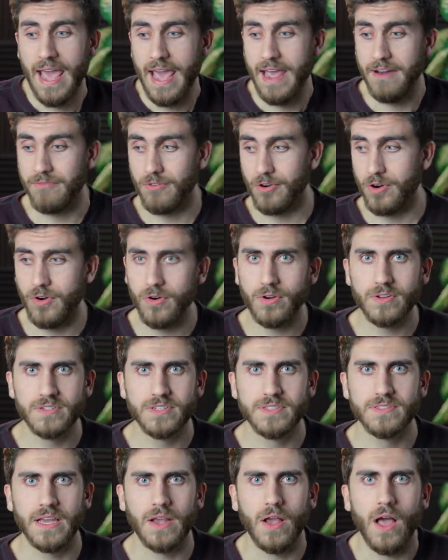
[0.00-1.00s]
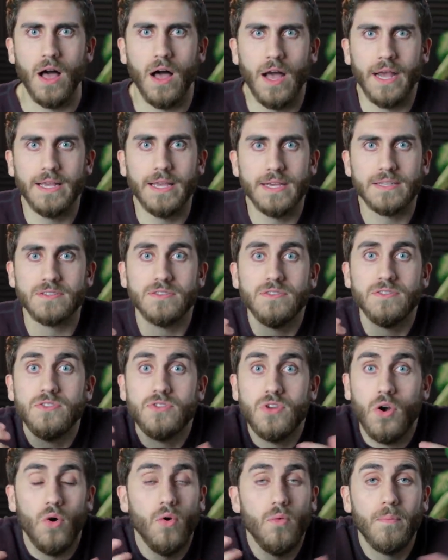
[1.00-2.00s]
And for girls, it's like, I guess
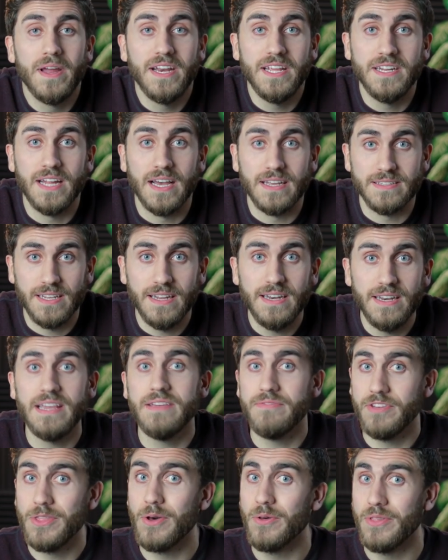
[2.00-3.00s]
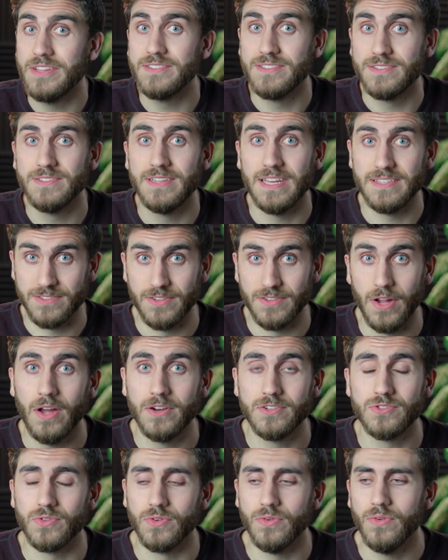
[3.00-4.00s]
nobody does it, even though that's that's
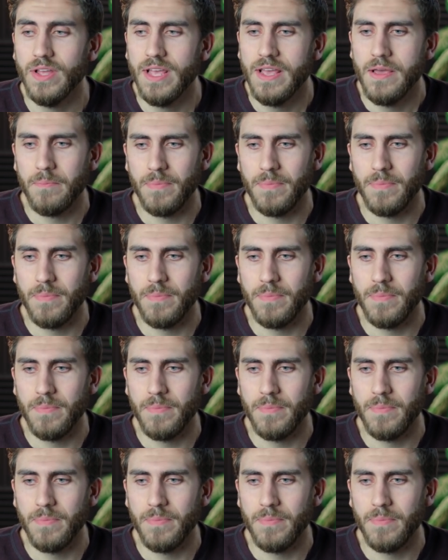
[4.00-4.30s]
not true.